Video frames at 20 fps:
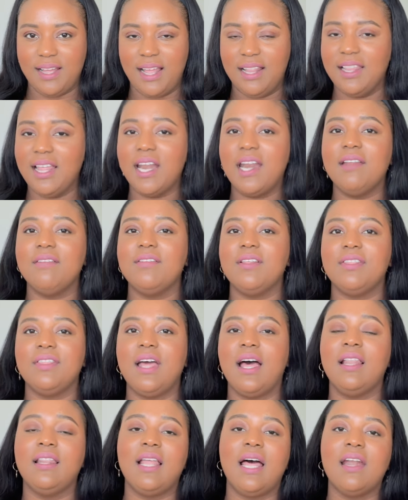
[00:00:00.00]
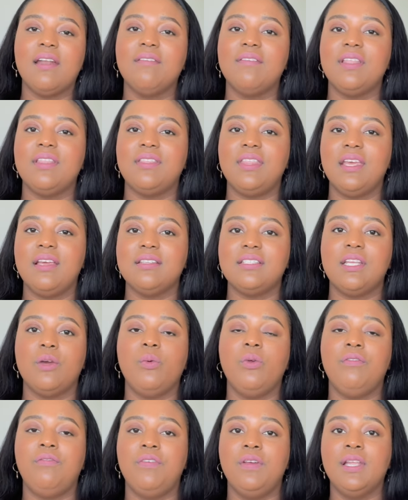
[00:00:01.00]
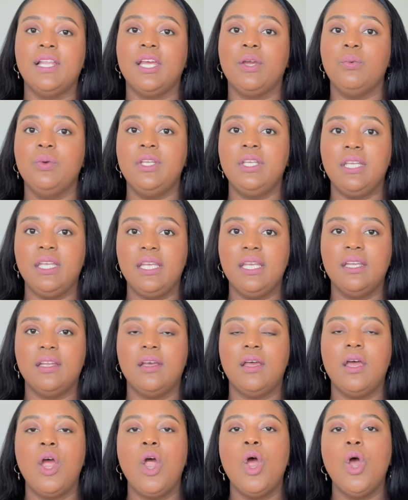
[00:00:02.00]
A lot of the things that we feel like we need